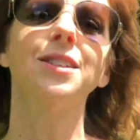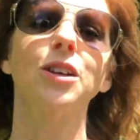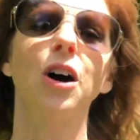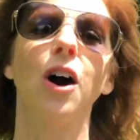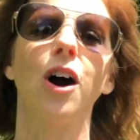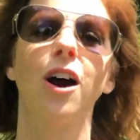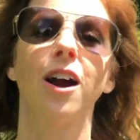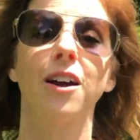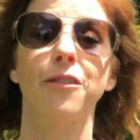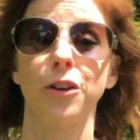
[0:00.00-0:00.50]

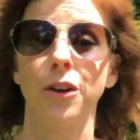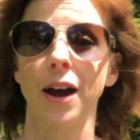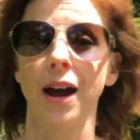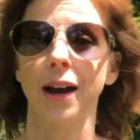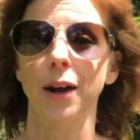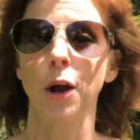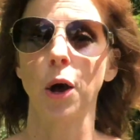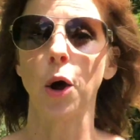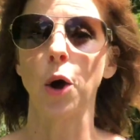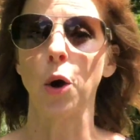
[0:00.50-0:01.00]
are if you're
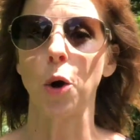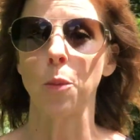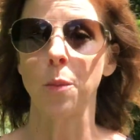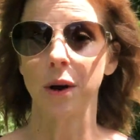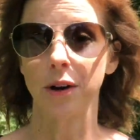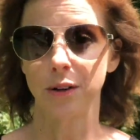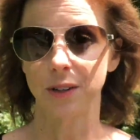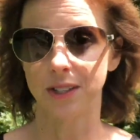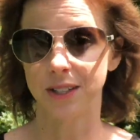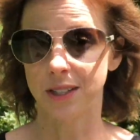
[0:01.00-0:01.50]
at home
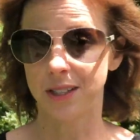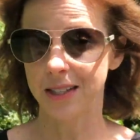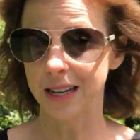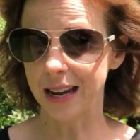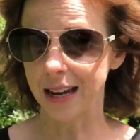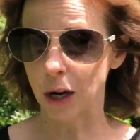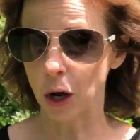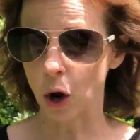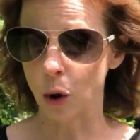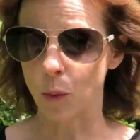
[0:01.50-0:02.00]
under the
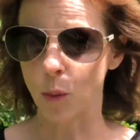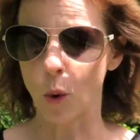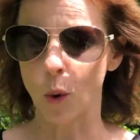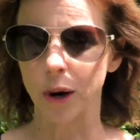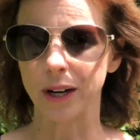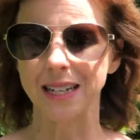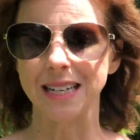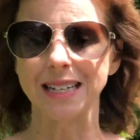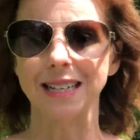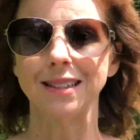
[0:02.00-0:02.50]
stay-at-home
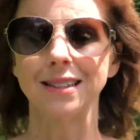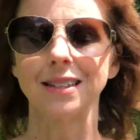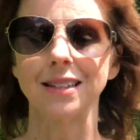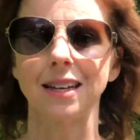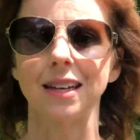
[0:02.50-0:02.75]
ordinance